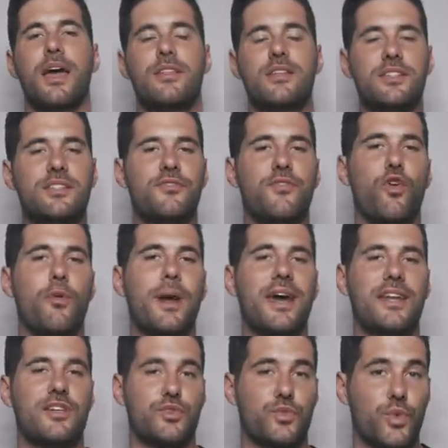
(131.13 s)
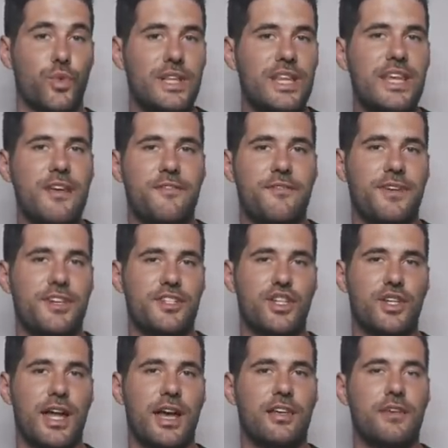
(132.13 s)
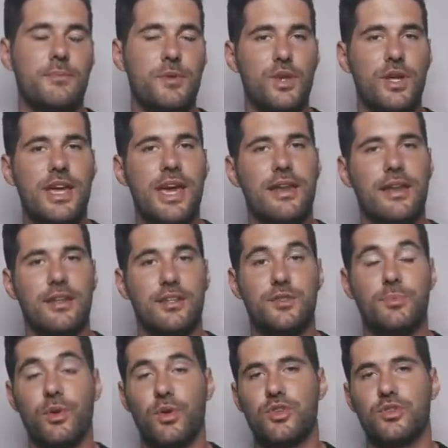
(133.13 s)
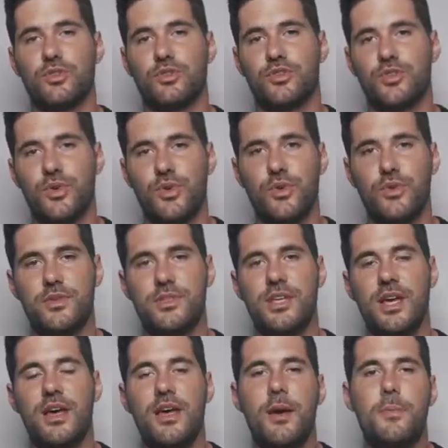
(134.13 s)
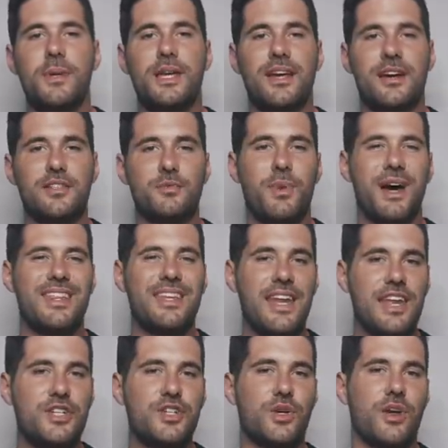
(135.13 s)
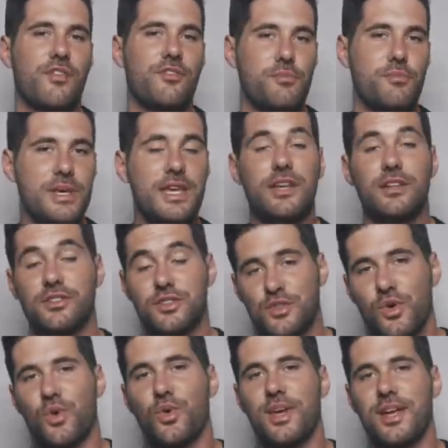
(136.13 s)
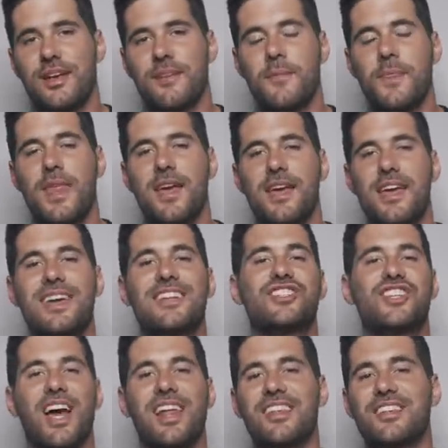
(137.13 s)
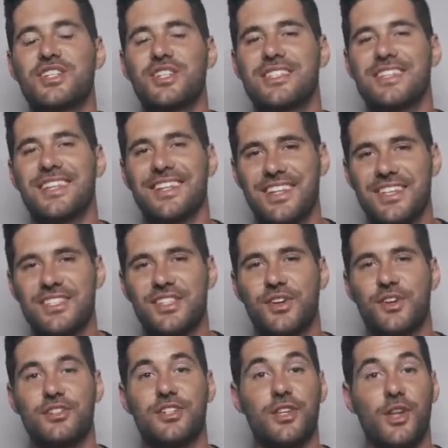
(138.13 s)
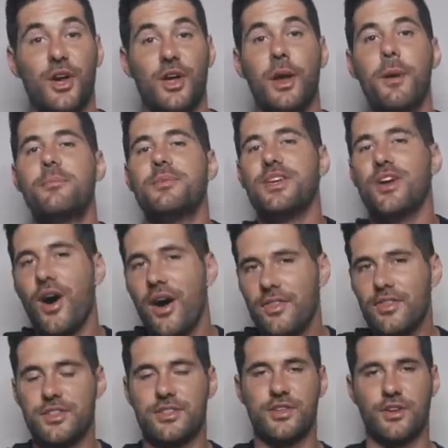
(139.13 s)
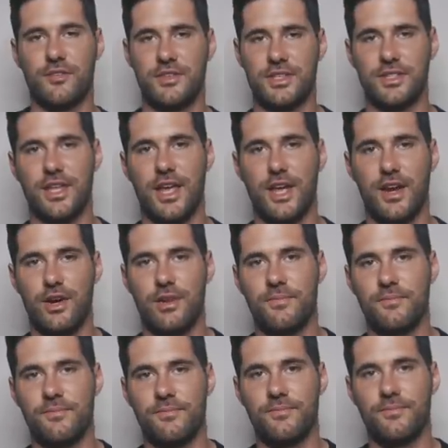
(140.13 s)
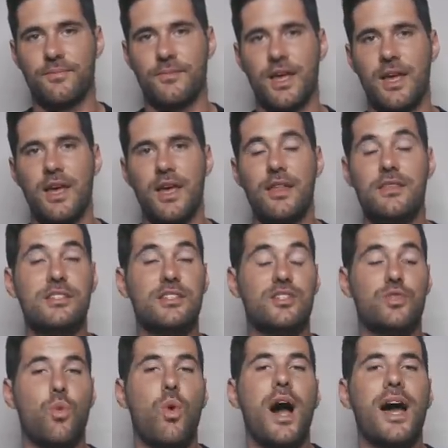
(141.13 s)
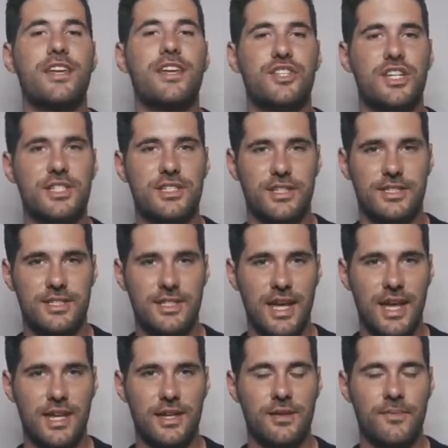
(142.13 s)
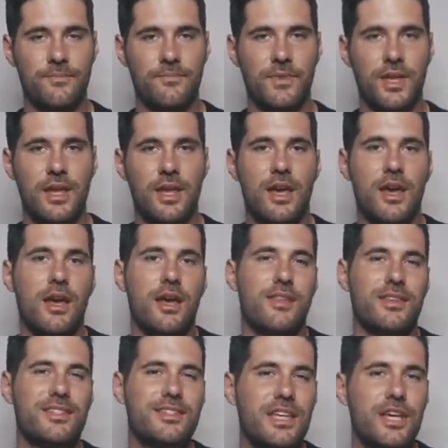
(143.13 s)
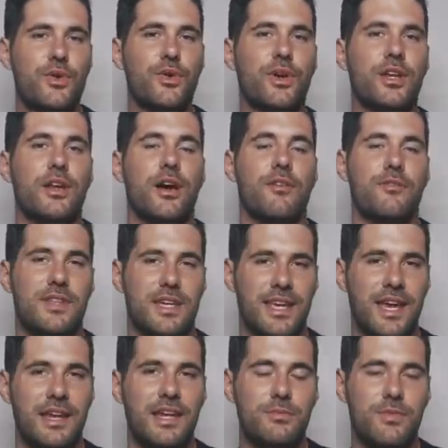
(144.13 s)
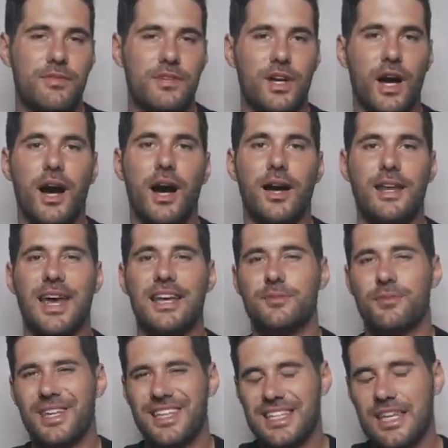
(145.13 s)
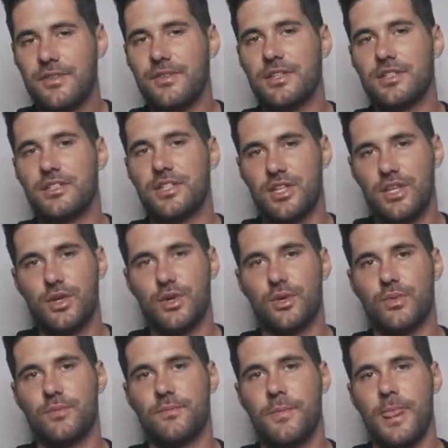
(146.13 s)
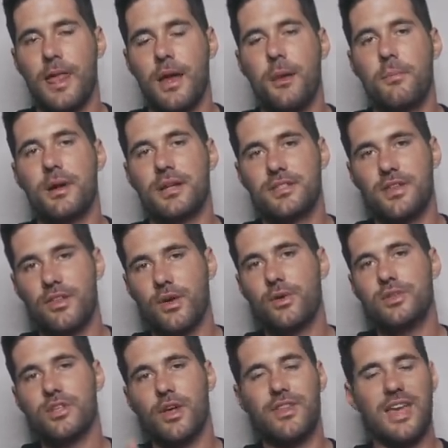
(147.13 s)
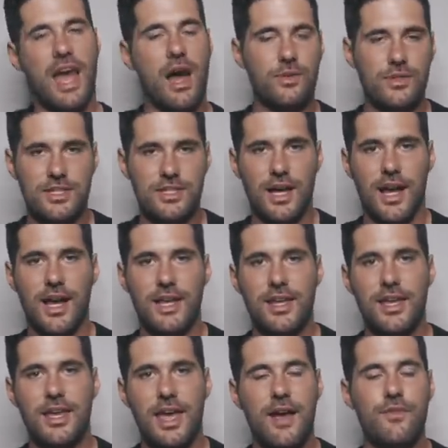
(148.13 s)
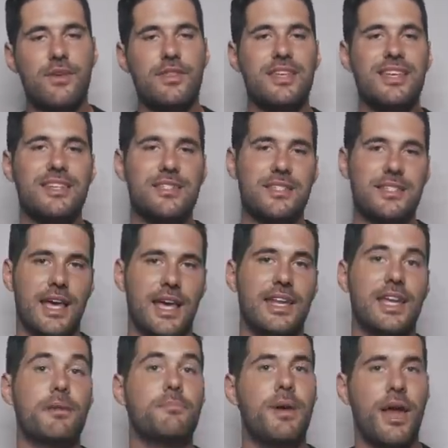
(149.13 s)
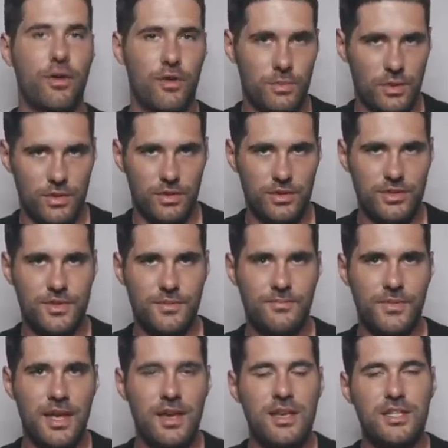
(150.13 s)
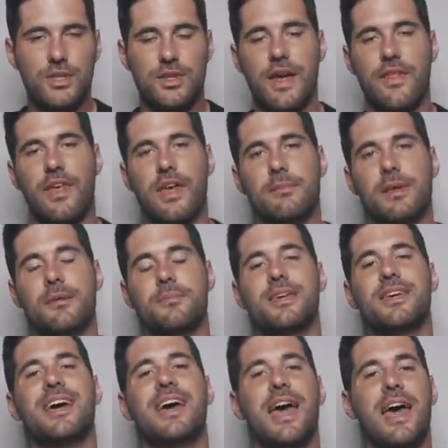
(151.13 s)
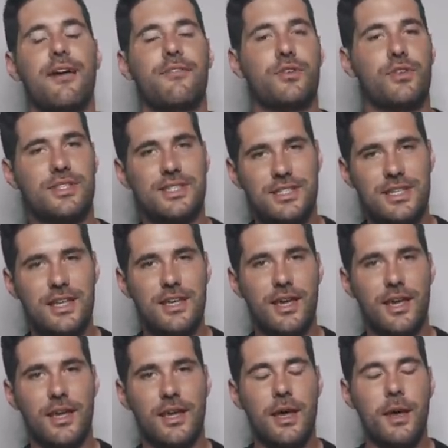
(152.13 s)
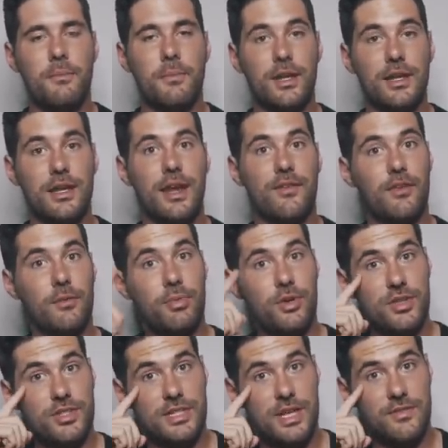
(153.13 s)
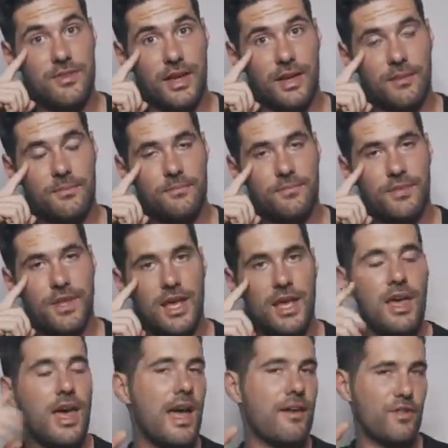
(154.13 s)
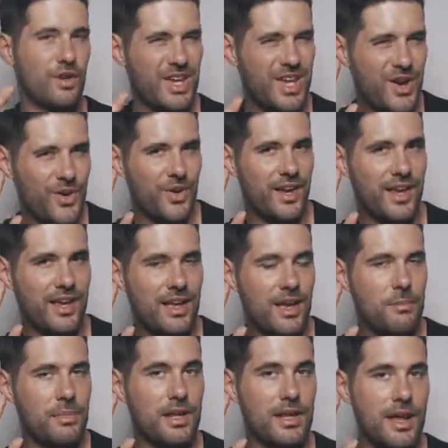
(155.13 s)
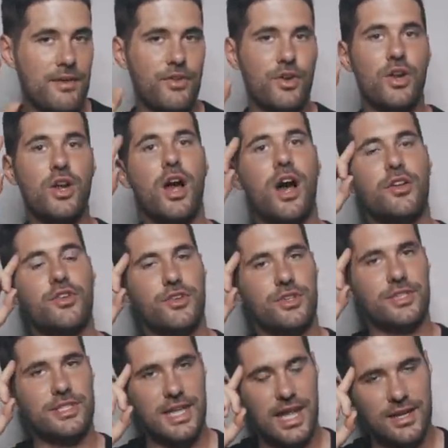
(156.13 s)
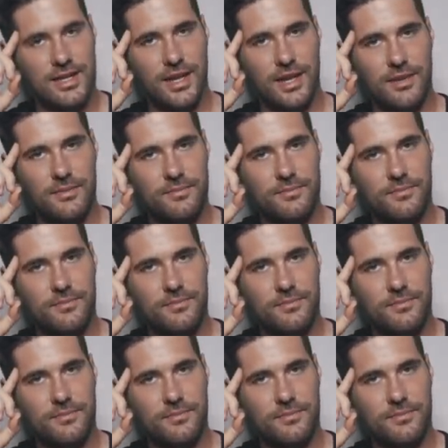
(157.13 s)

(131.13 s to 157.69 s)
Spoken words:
This format is really efficient at communicating spiritual truths because, by the nature of being a story, it challenges the listener to look beyond the surface layer. This is why Jesus said, "The secret of the kingdom of God has been given to you, but to those on the outside, everything is said in parables, so that they may be ever seeing but never perceiving, ever hearing but never understanding."